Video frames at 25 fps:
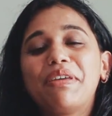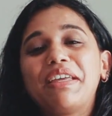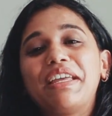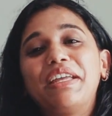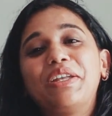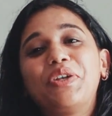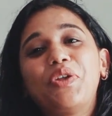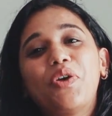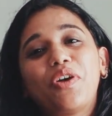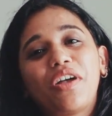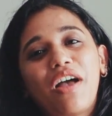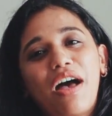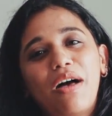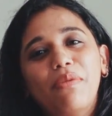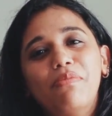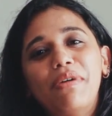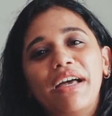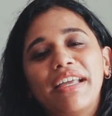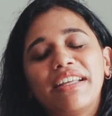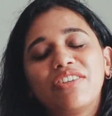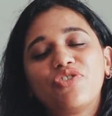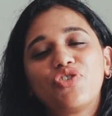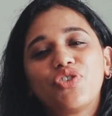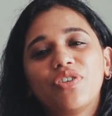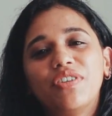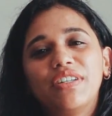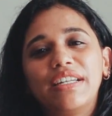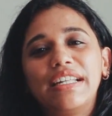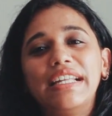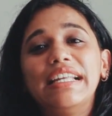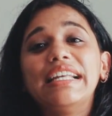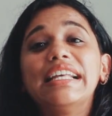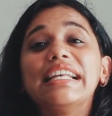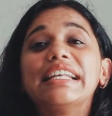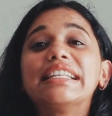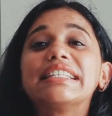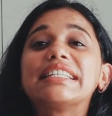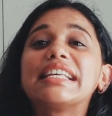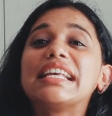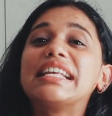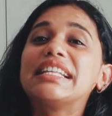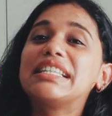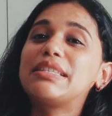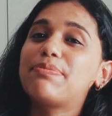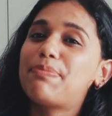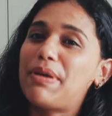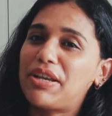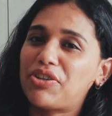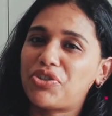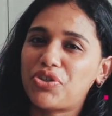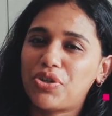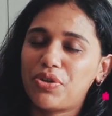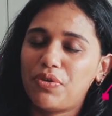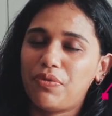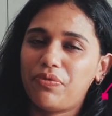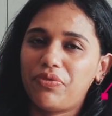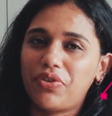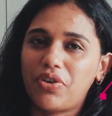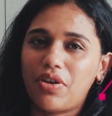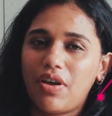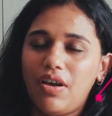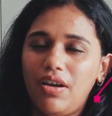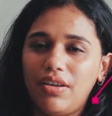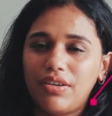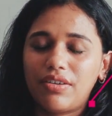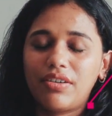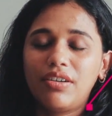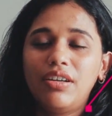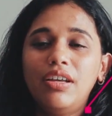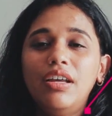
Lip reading: in your car buying journey is inspection of a car.